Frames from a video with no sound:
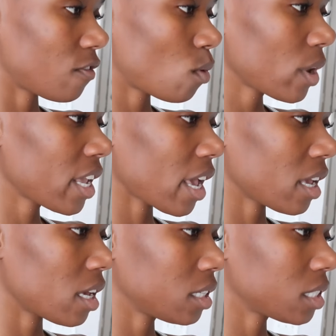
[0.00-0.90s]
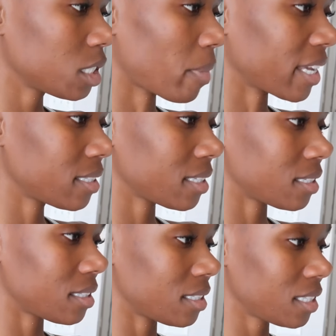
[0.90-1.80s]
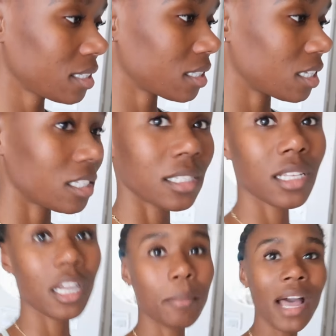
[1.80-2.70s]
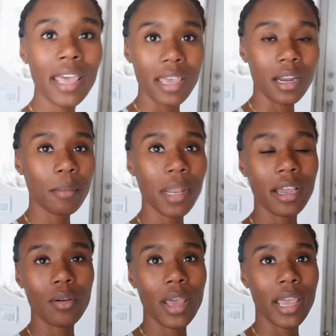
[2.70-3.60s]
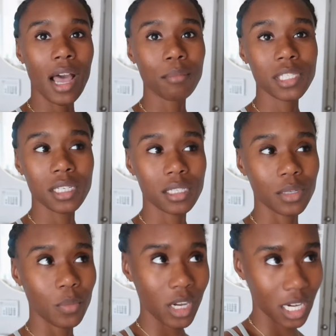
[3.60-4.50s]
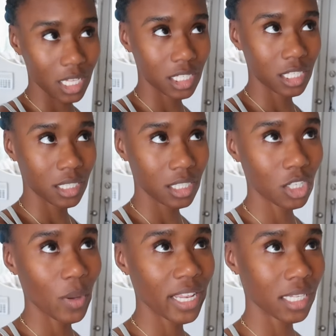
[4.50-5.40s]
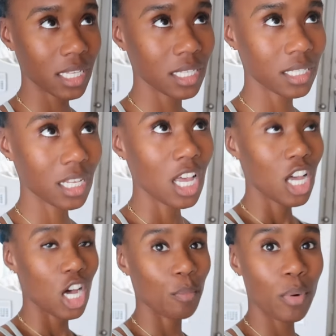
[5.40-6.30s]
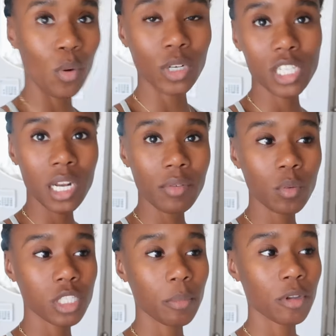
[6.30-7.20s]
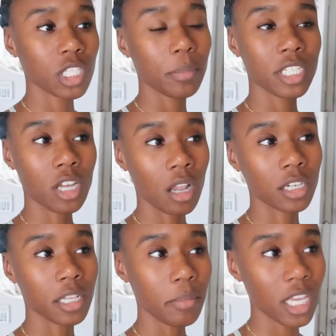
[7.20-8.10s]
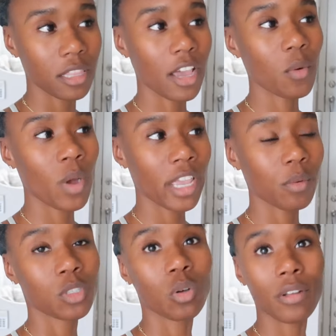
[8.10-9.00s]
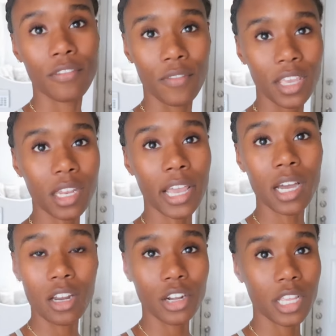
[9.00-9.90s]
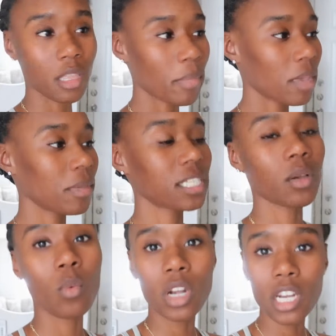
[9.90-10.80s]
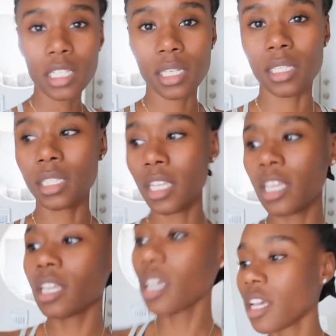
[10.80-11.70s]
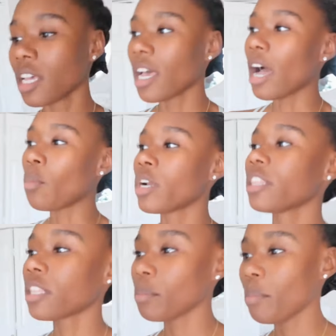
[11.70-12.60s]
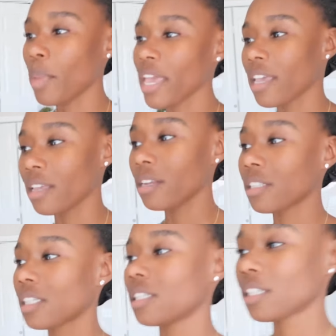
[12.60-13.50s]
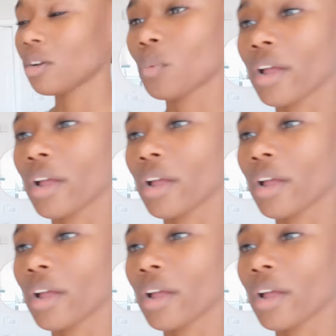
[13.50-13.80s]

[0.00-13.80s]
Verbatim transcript: 48 inches by 66 inches. And in my head, I'm like, okay, I'm 61 inches. So at least a portion of it was supposed to be taller than me. That way it was gonna fit like underneath the bed because I wanted it to sit, I wanted the bed to sit